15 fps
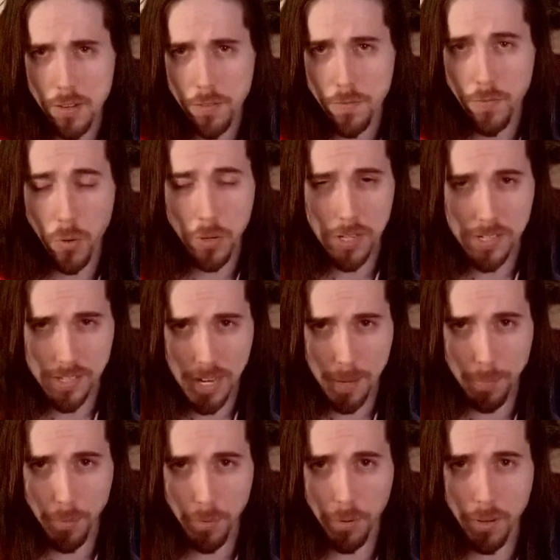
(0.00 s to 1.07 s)
For
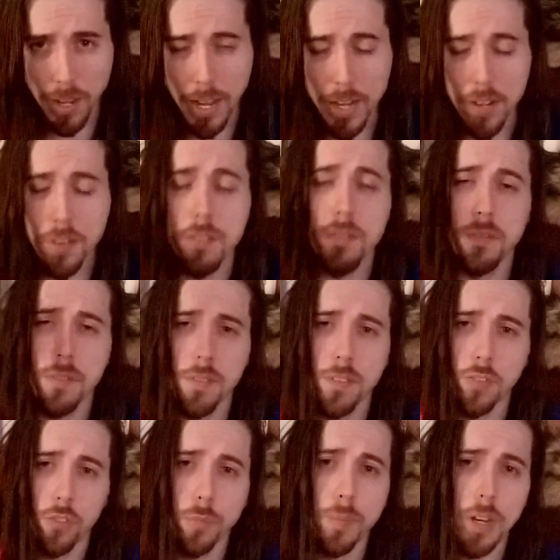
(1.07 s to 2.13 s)
example, and
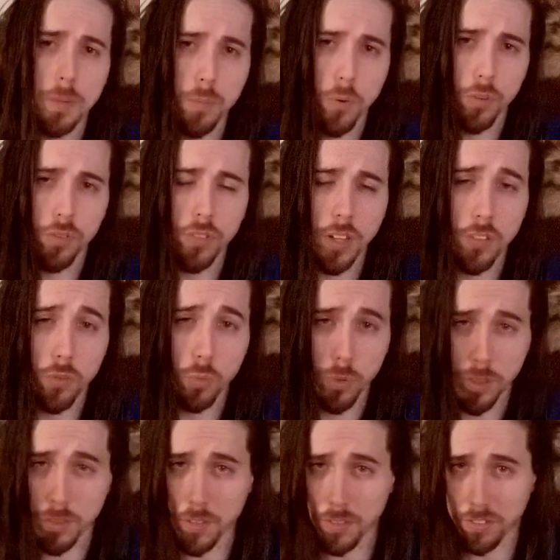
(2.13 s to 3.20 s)
this will make more sense
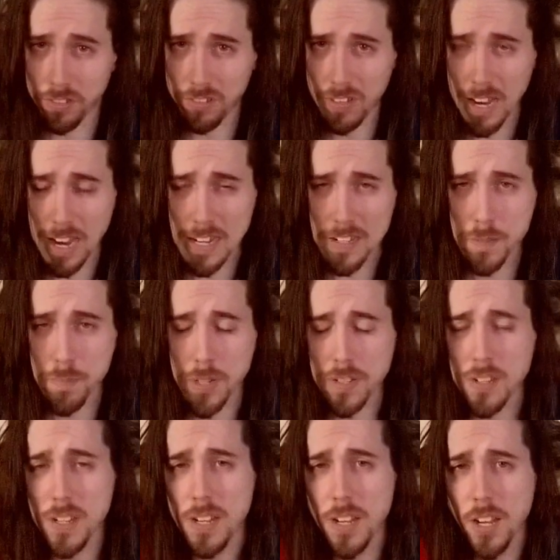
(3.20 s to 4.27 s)
with the stats, but
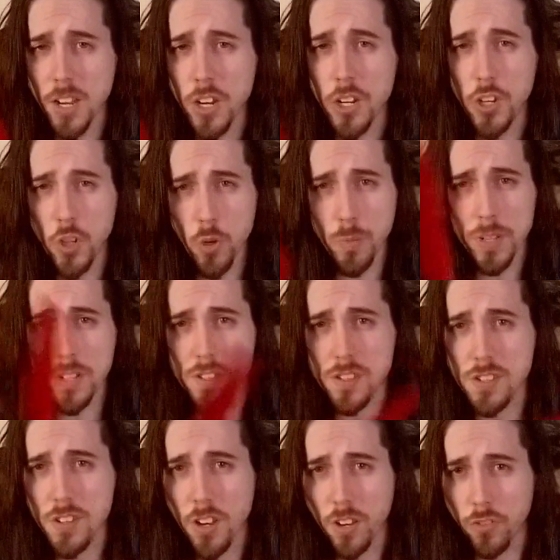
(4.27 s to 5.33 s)

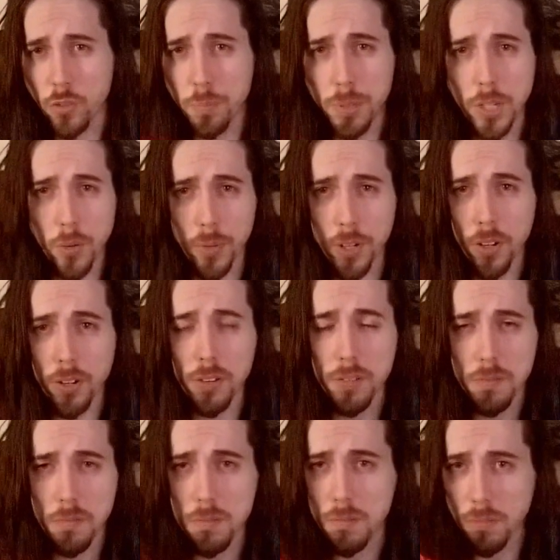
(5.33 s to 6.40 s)
humans are superior
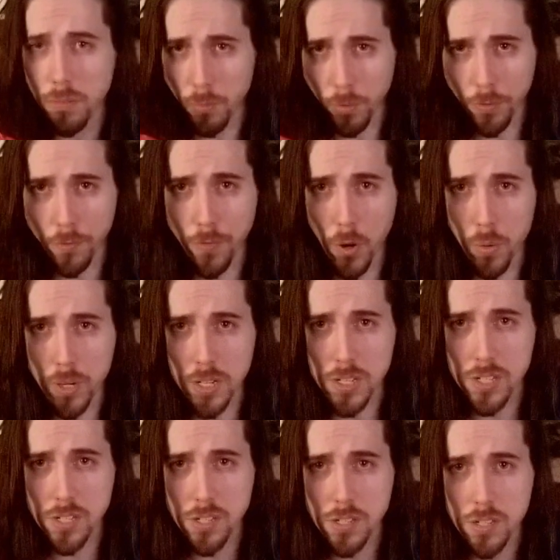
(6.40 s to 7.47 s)
with
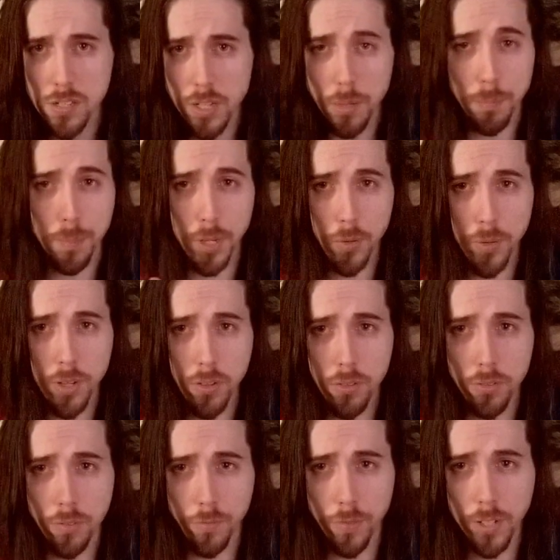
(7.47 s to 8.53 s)
focus.
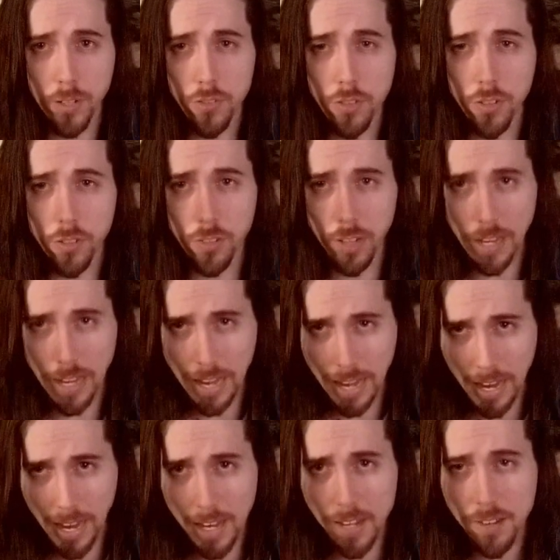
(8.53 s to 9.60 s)
Imperials, villagers,
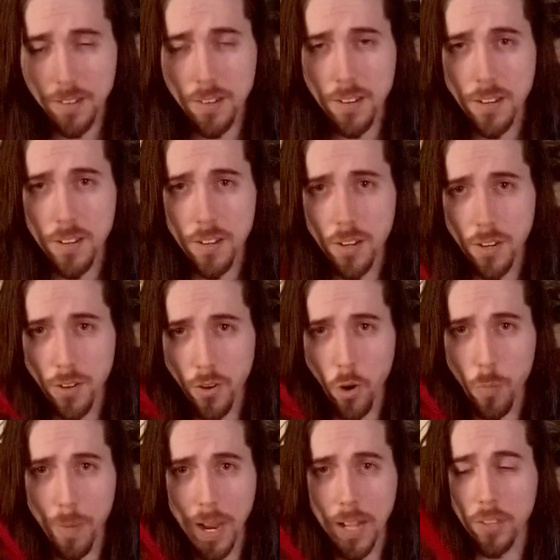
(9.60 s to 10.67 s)
and
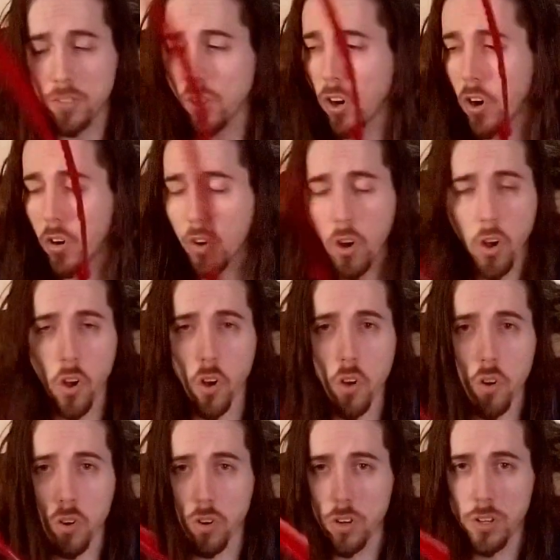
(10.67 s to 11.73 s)
nomads are
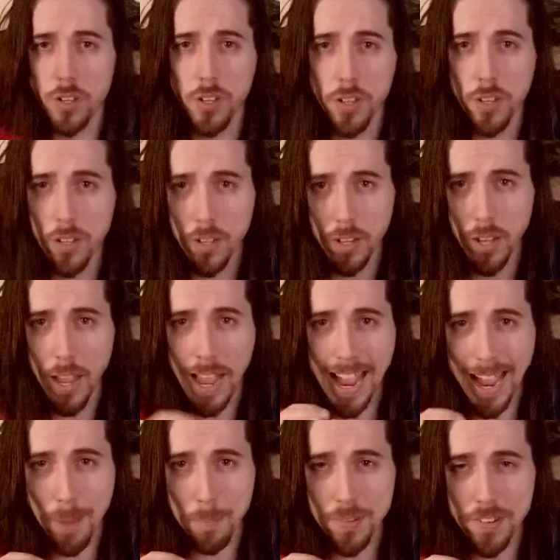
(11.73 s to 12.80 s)
all
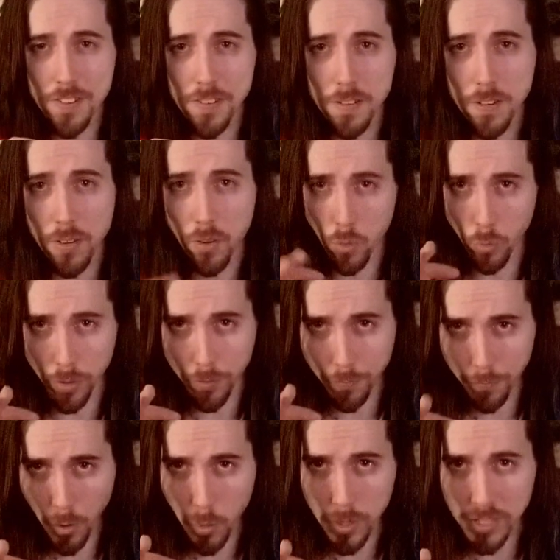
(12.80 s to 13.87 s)
apt with
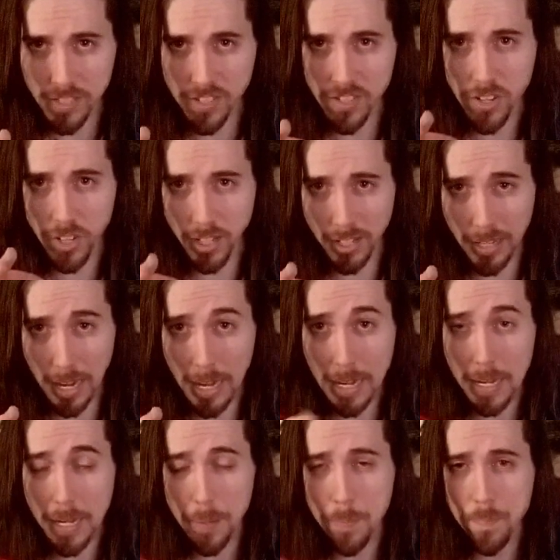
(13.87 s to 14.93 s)
focus
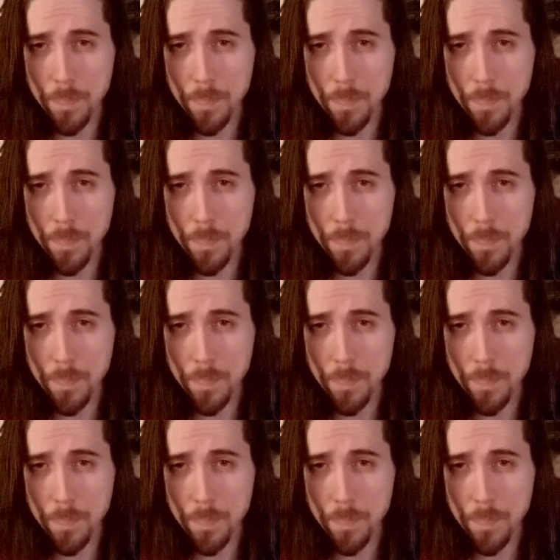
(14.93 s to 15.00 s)
gain.